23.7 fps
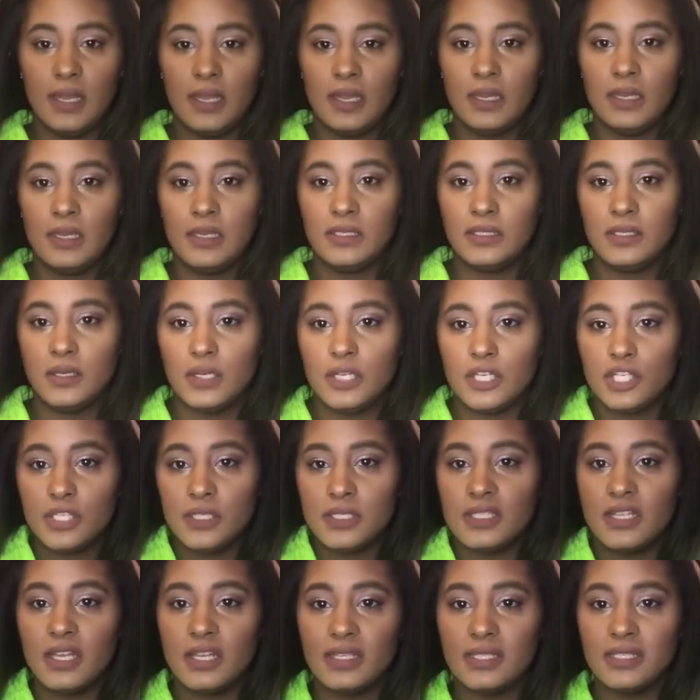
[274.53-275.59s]
in it is gonna
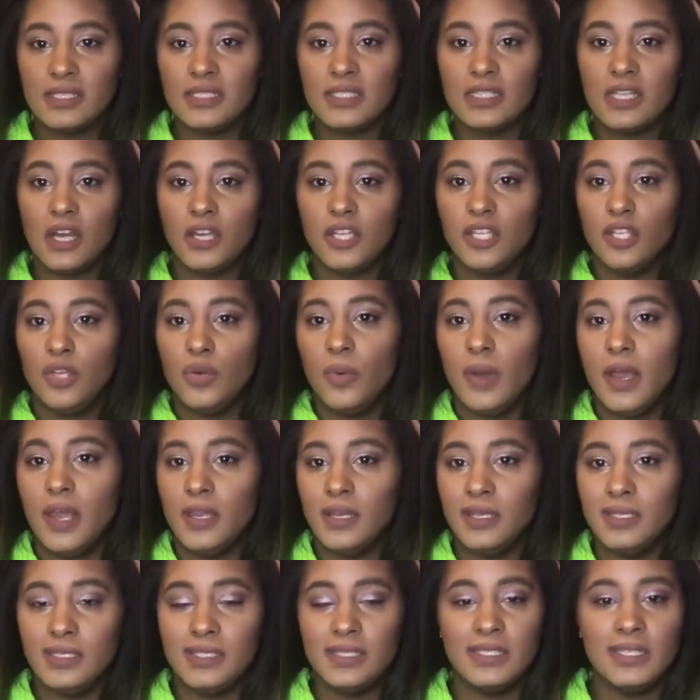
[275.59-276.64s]
just like suck you in
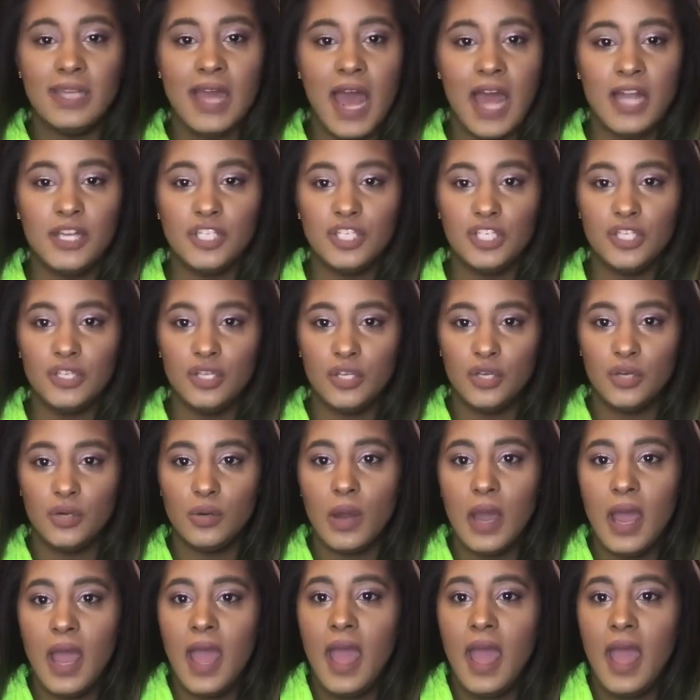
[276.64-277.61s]
and snatch you.